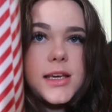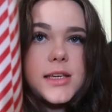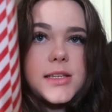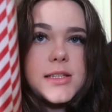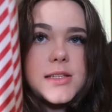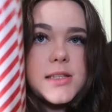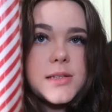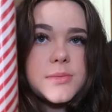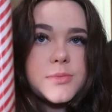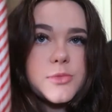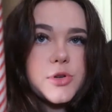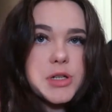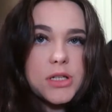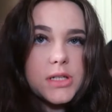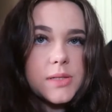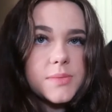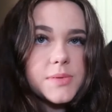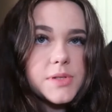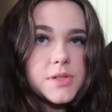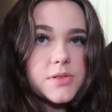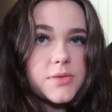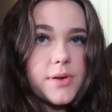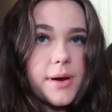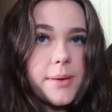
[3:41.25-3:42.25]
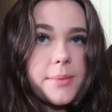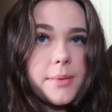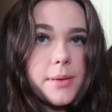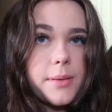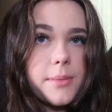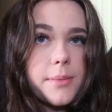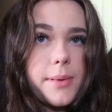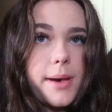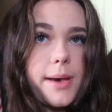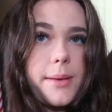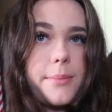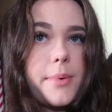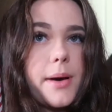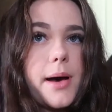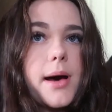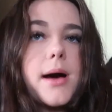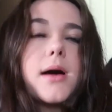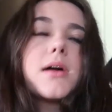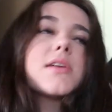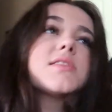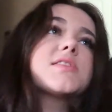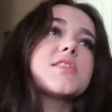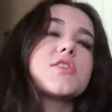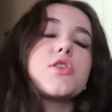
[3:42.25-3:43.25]
is some Christmas wrapping
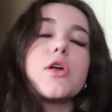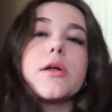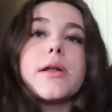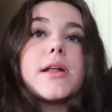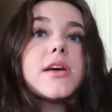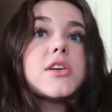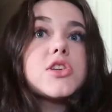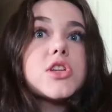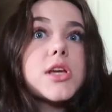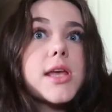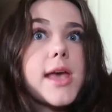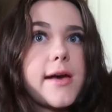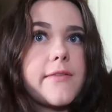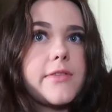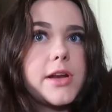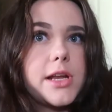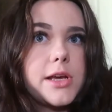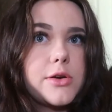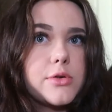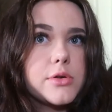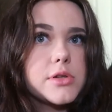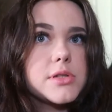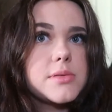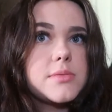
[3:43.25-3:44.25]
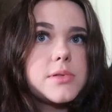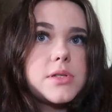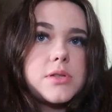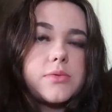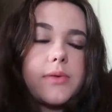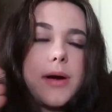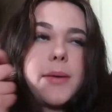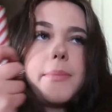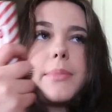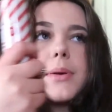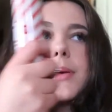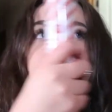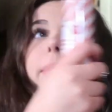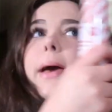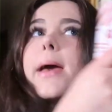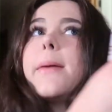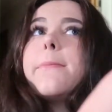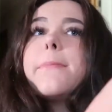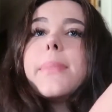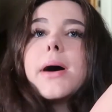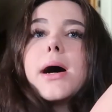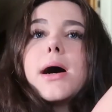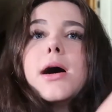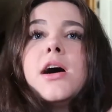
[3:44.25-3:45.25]
paper because I don't actually have any Christmas wrapping
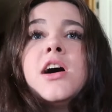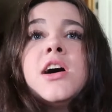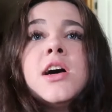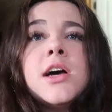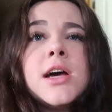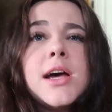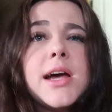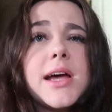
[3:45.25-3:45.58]
paper.